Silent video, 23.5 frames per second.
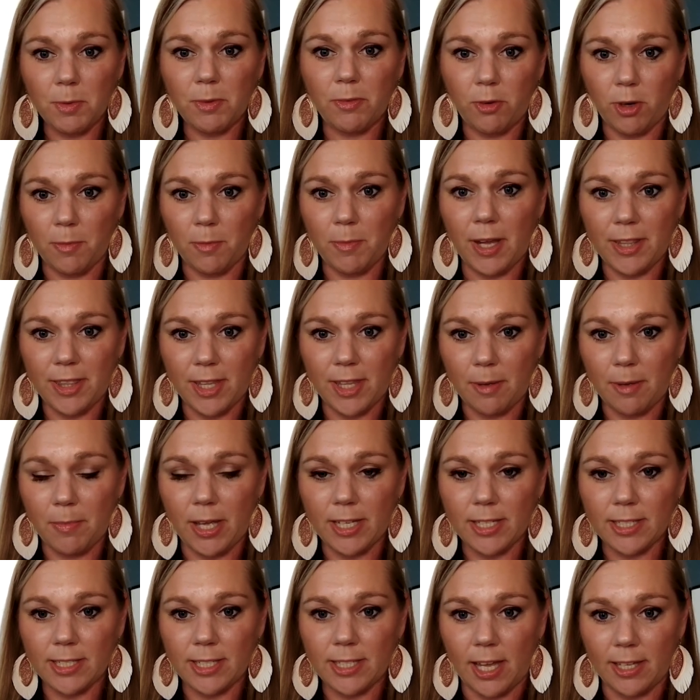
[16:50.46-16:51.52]
format, that
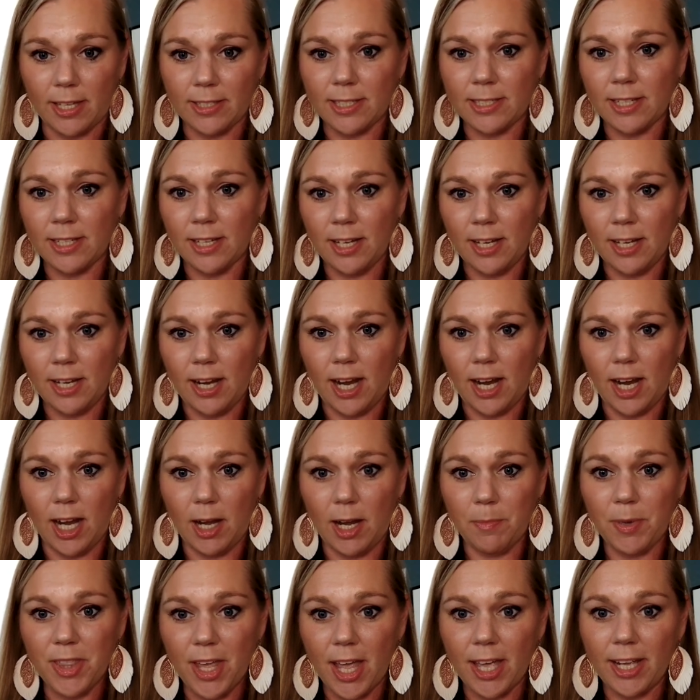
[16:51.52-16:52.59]
makes sense.
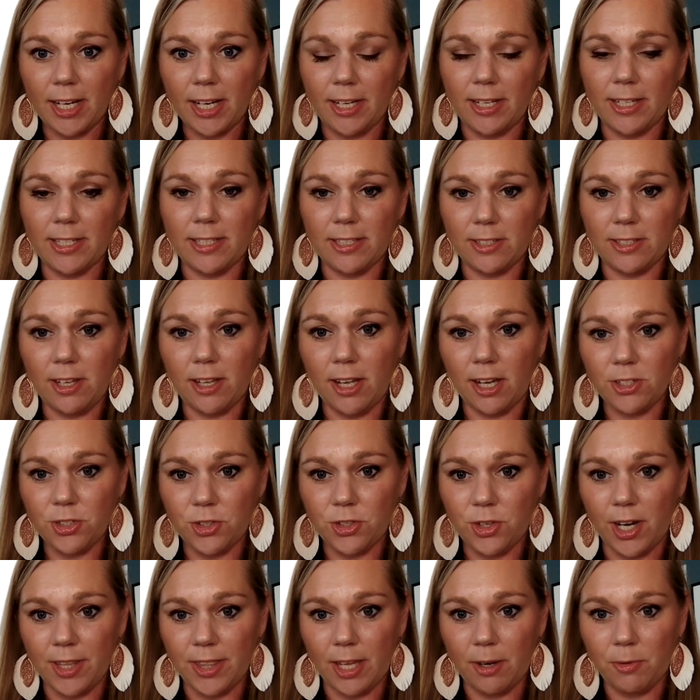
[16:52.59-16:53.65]
But that is a
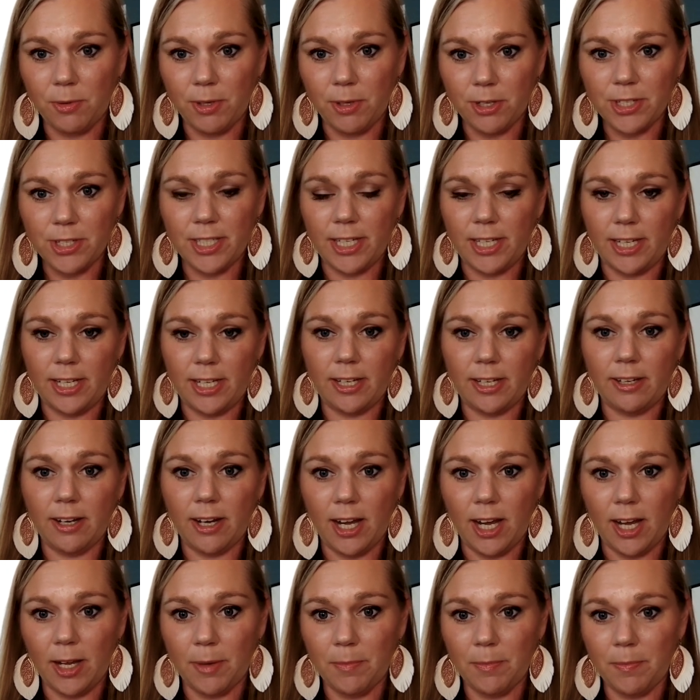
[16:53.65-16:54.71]
trend that we're seeing
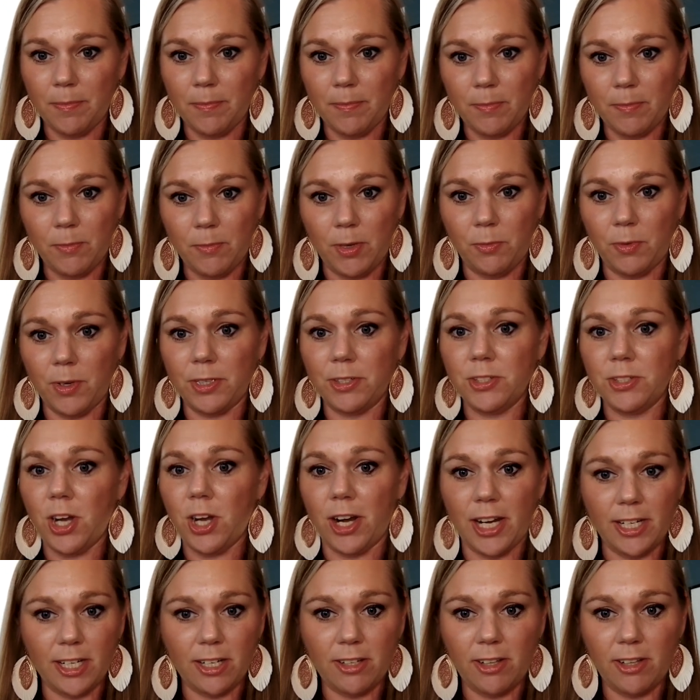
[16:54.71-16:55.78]
when we're
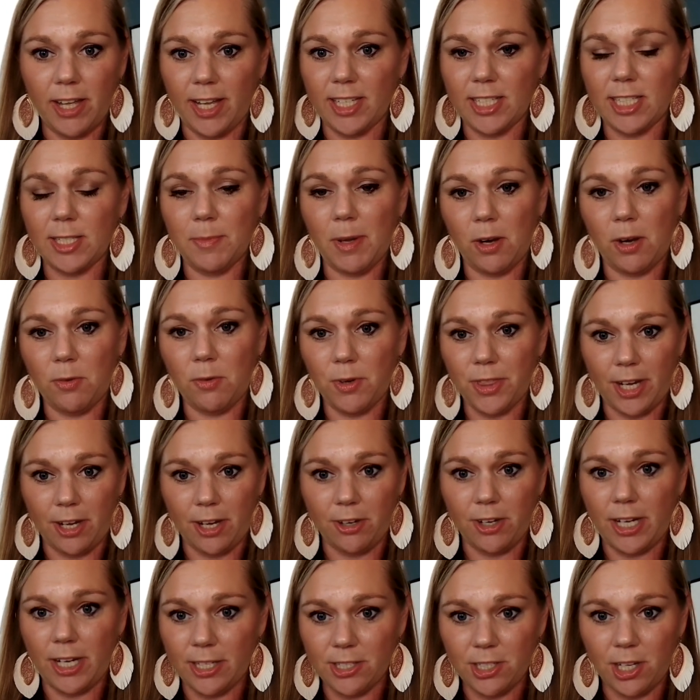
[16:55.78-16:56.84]
talking to clients about what their
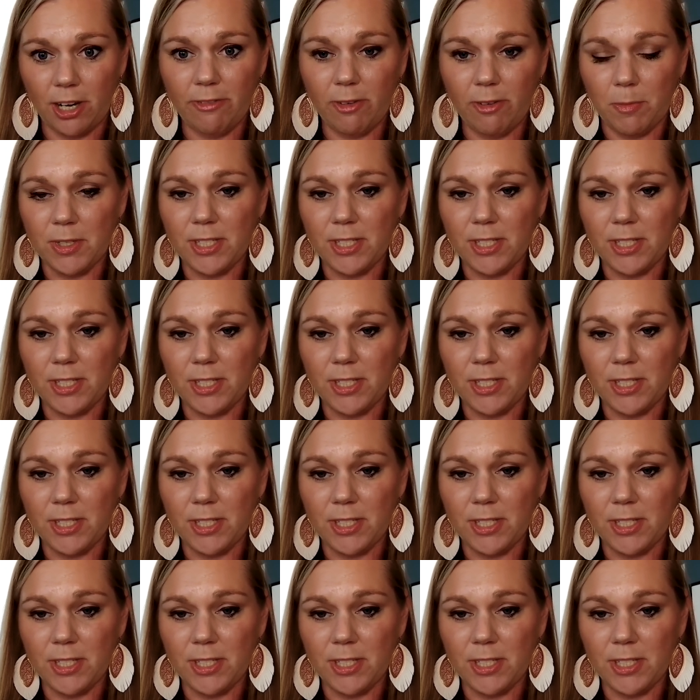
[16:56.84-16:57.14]
needs are from a